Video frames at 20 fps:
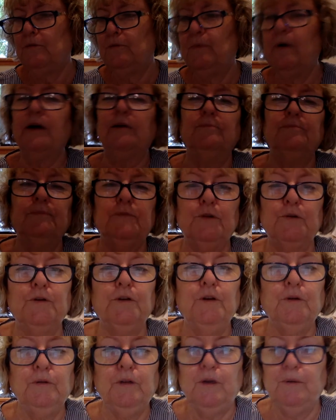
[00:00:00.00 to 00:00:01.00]
well, you
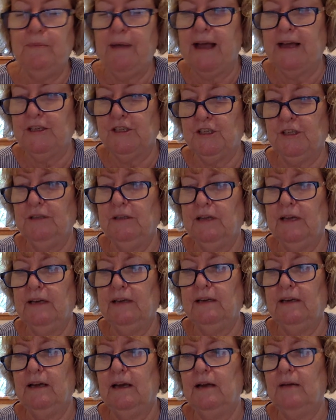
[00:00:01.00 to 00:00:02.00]
can only imagine that
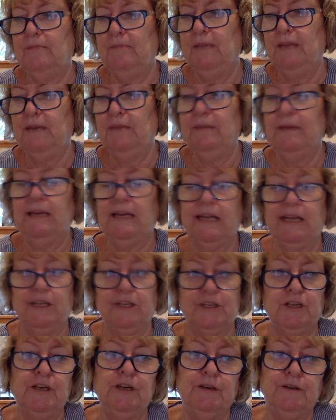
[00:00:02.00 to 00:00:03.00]
many
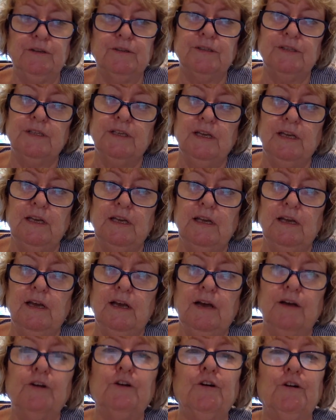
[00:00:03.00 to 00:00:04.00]
medication errors
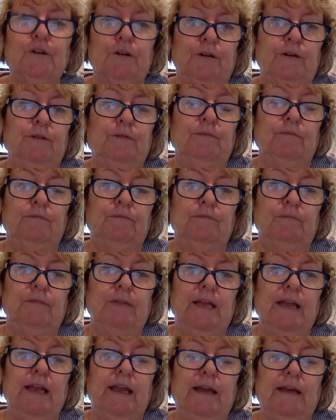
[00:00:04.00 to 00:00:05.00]
occur,
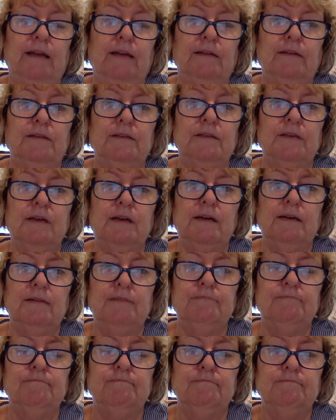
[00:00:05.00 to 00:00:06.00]

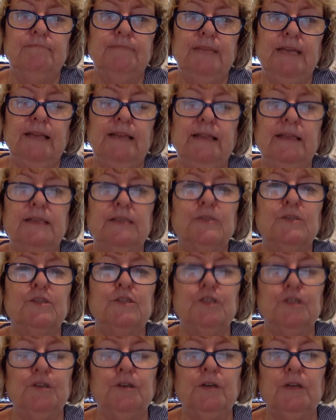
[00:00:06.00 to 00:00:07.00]
and this
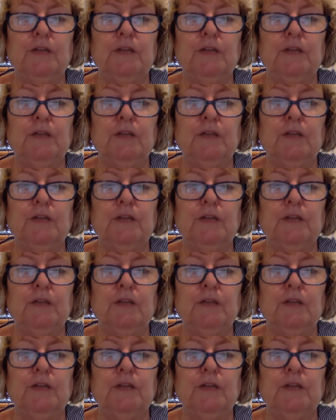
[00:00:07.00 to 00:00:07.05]
should